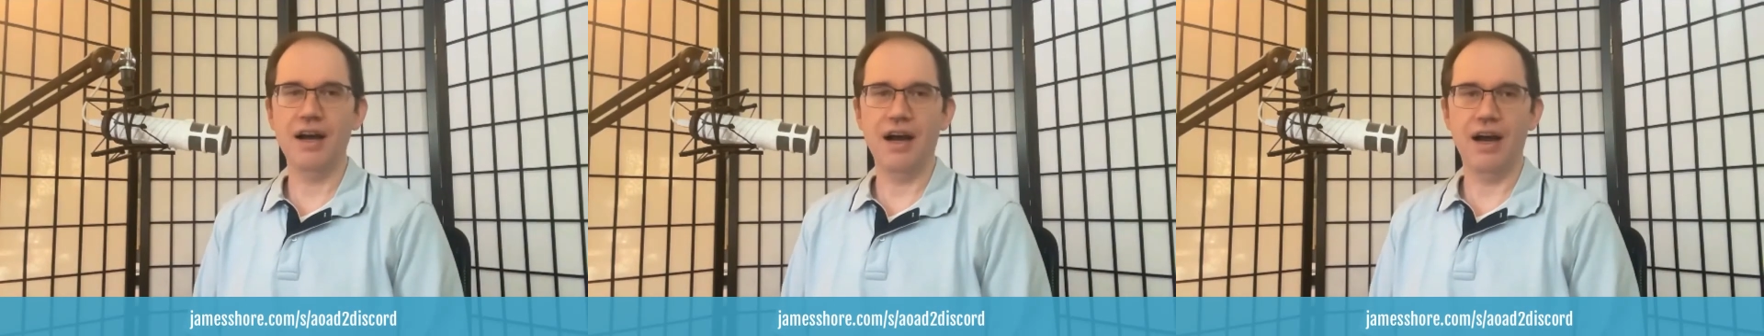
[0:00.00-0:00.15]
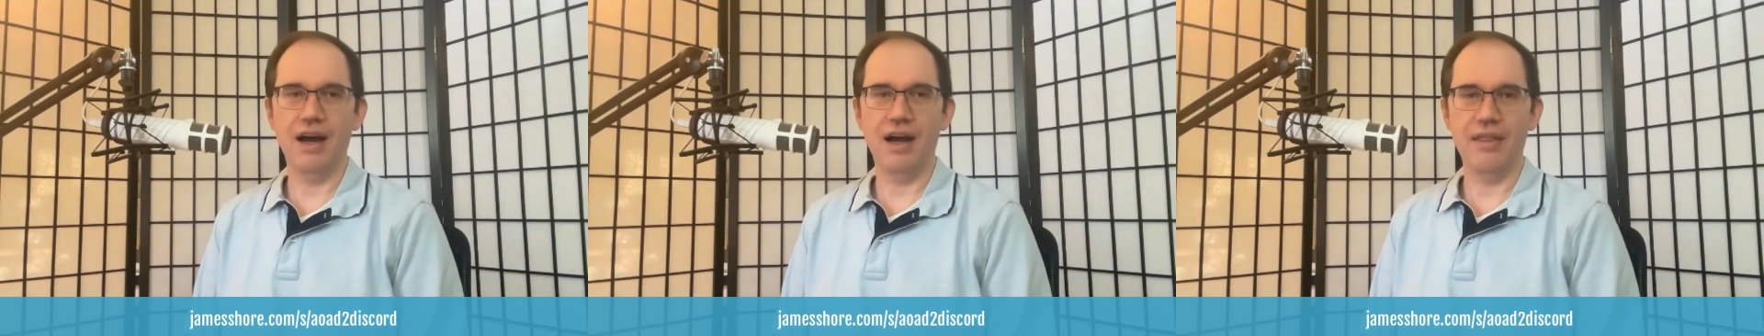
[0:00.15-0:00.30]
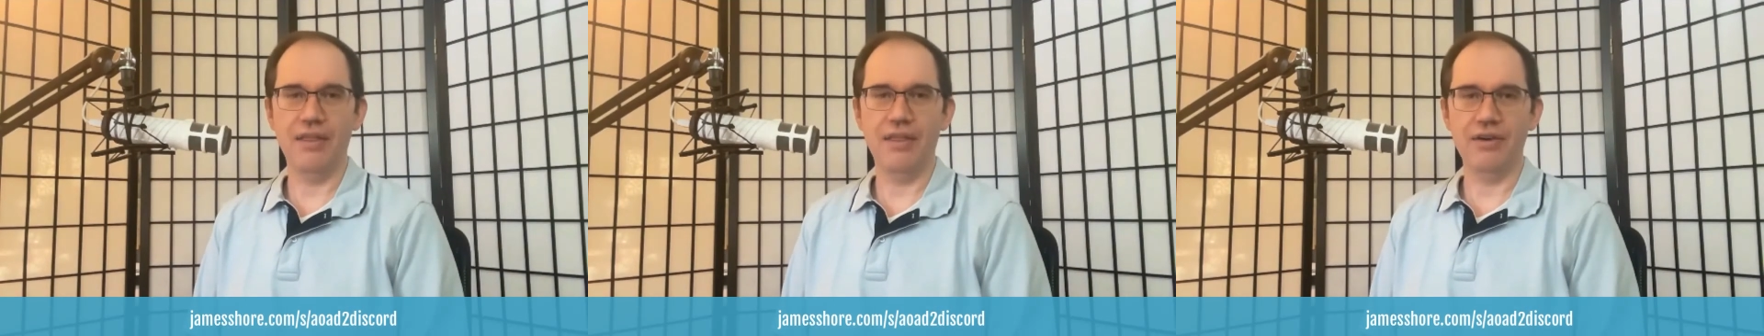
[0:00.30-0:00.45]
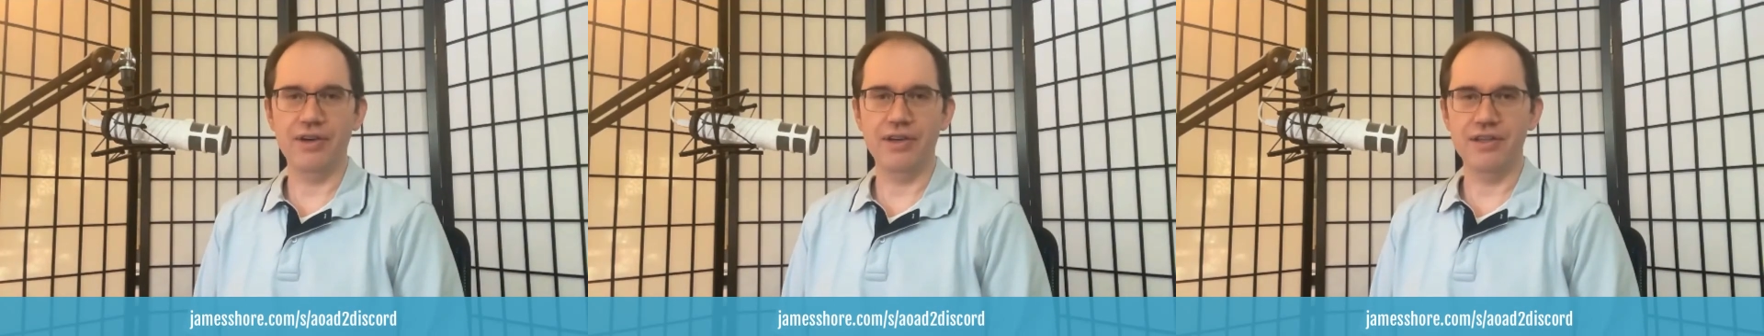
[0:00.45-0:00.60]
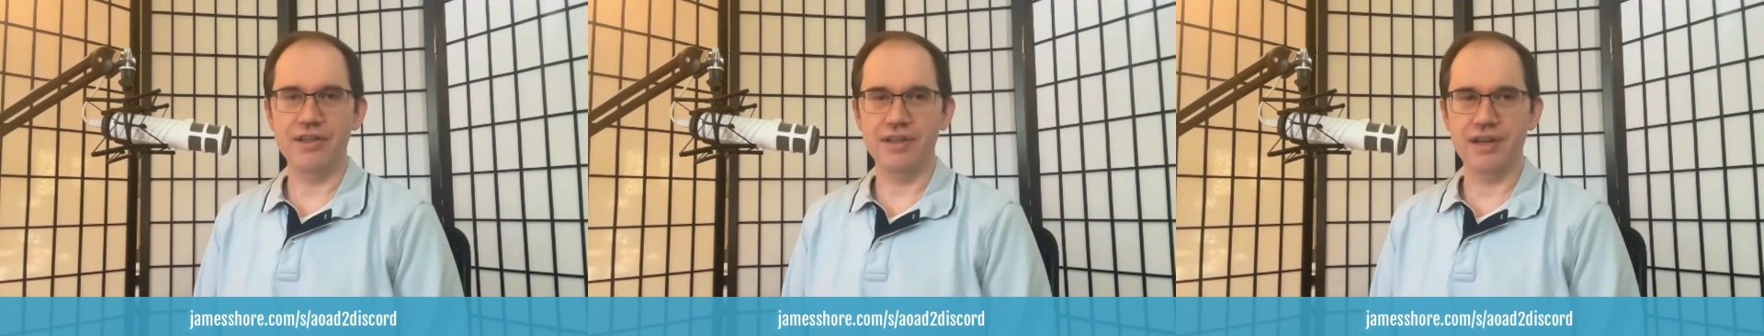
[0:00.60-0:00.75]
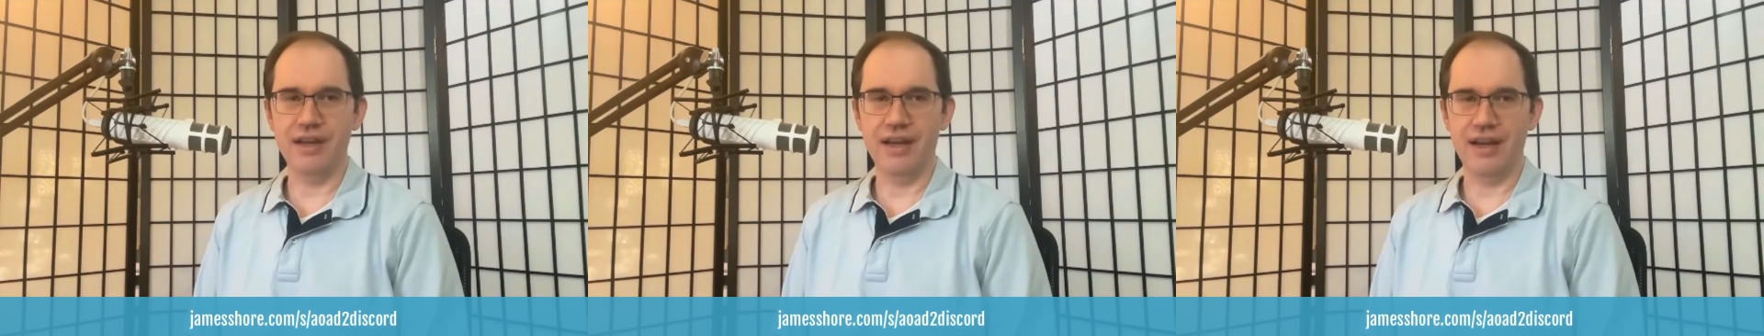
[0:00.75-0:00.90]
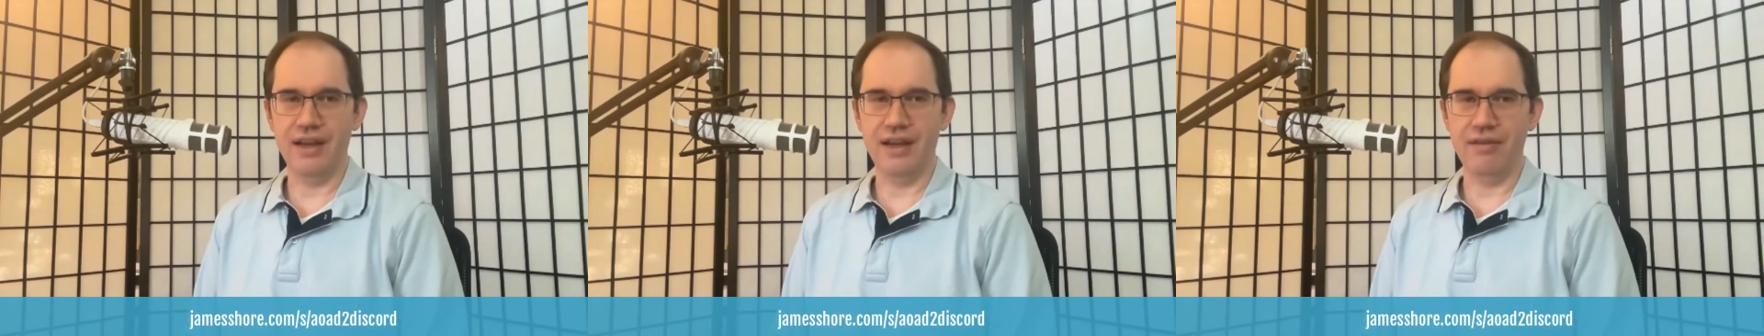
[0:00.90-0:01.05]
there
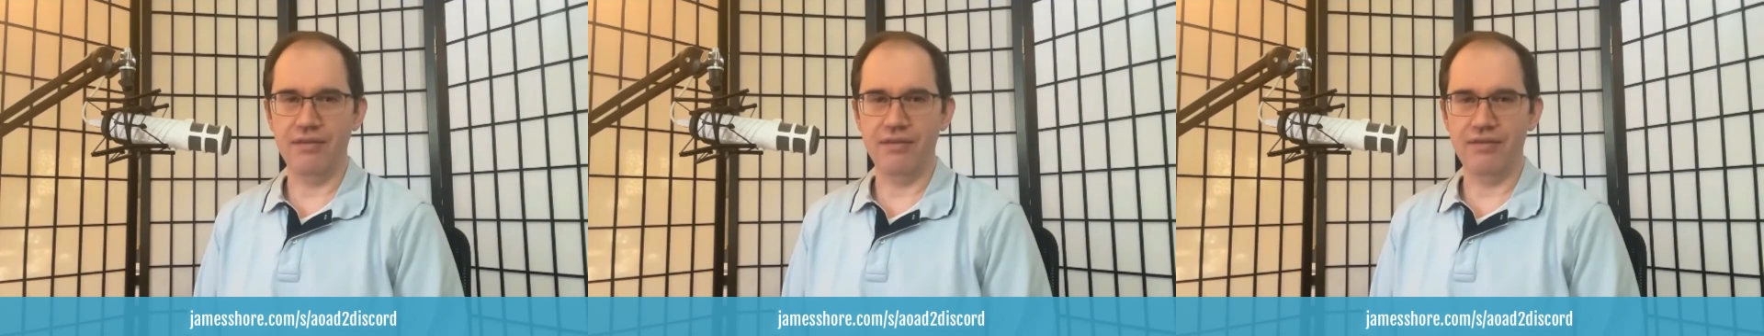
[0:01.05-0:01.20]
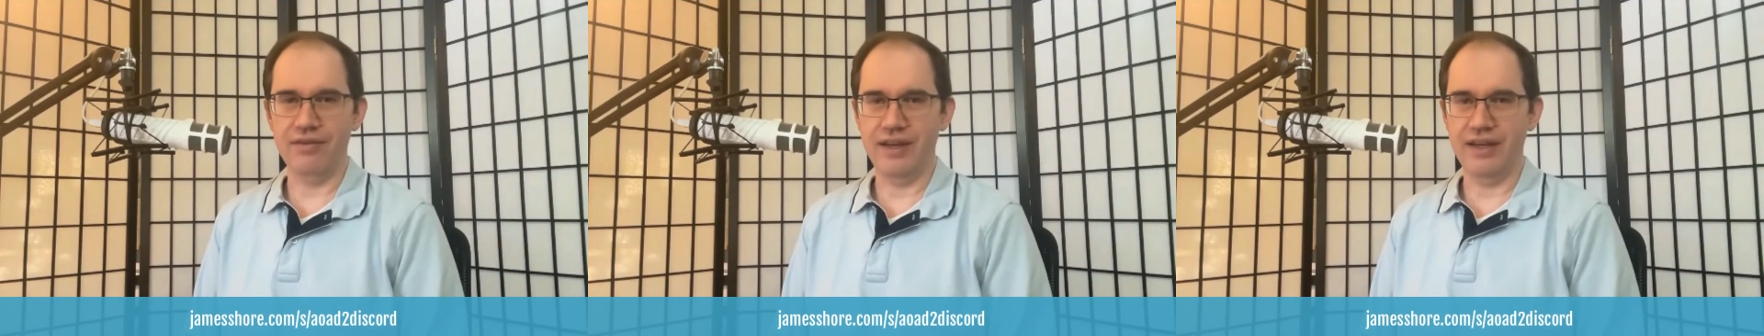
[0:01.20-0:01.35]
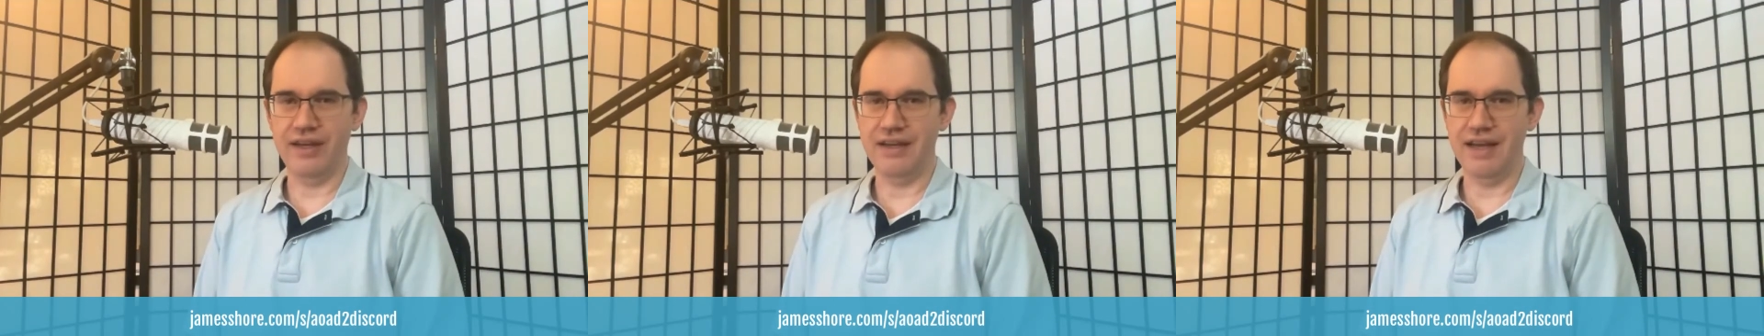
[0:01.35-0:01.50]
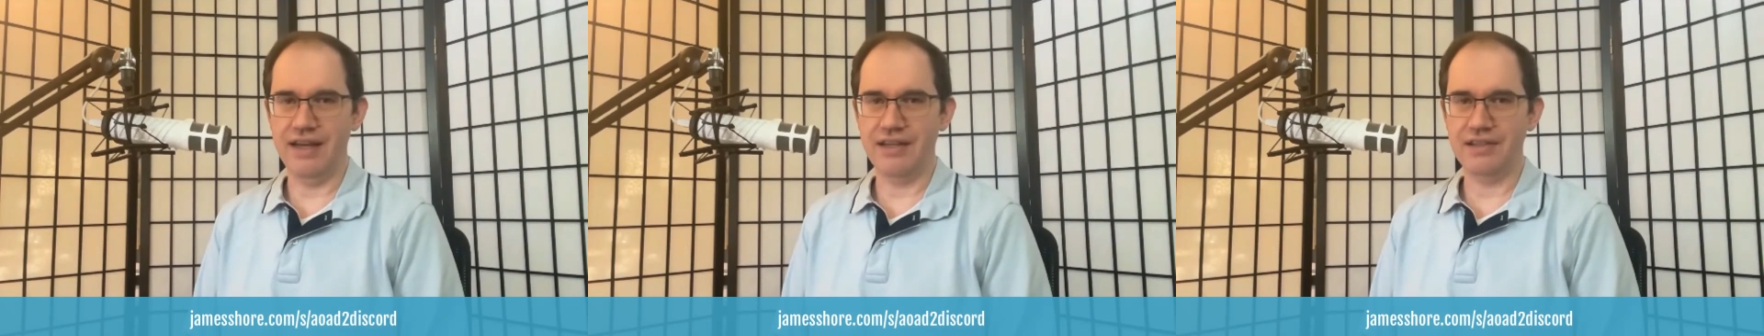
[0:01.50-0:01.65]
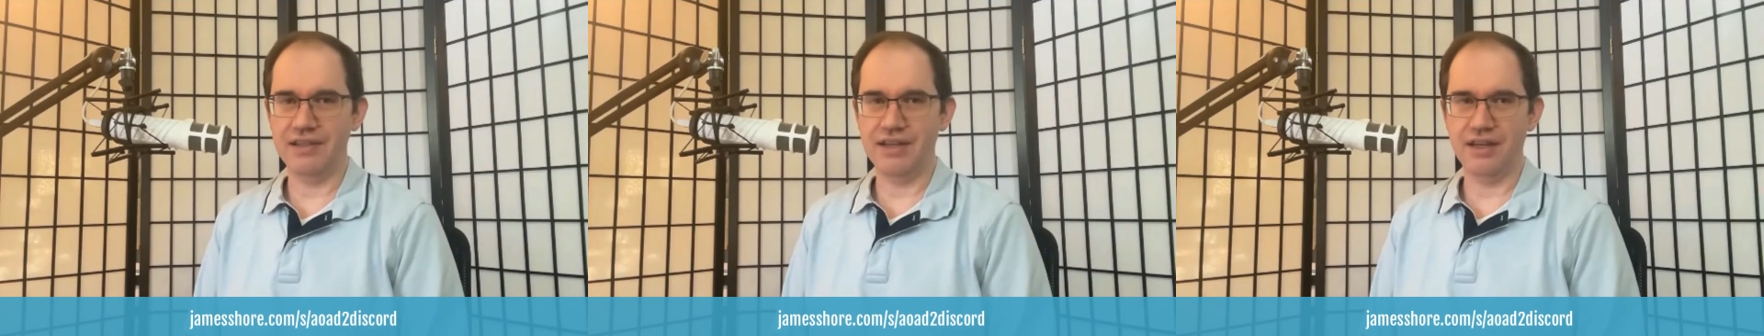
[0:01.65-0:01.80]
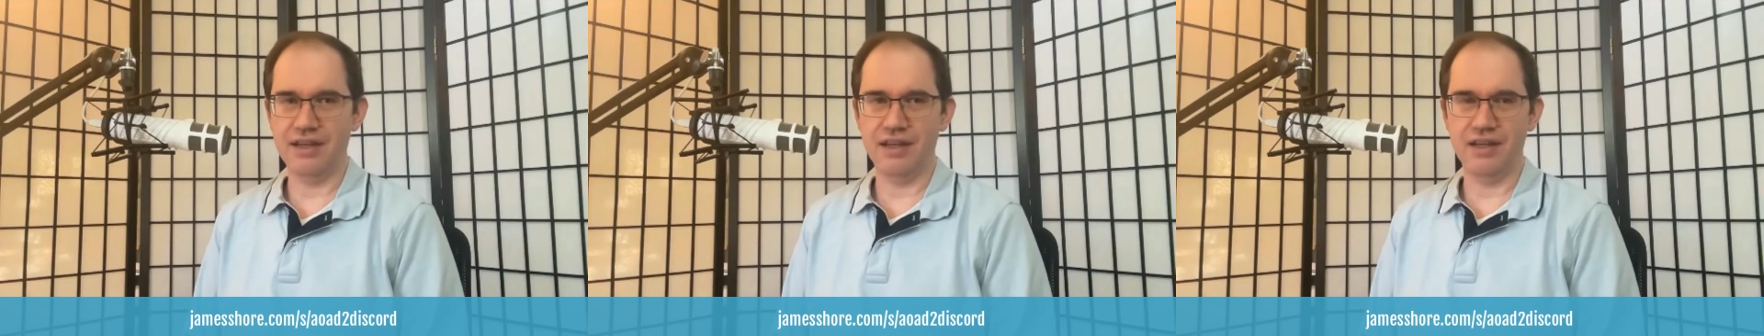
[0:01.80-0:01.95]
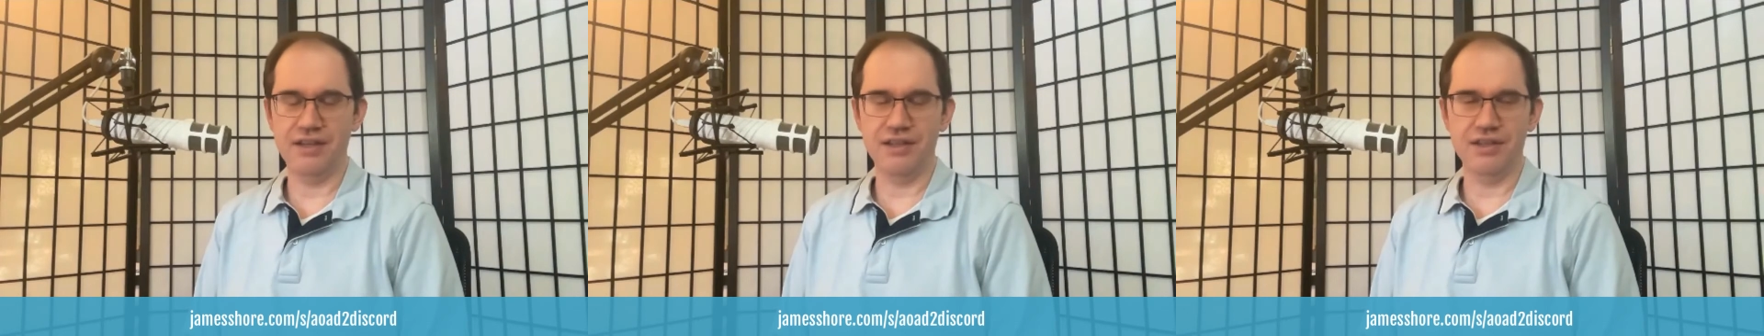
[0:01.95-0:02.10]
is a fantastic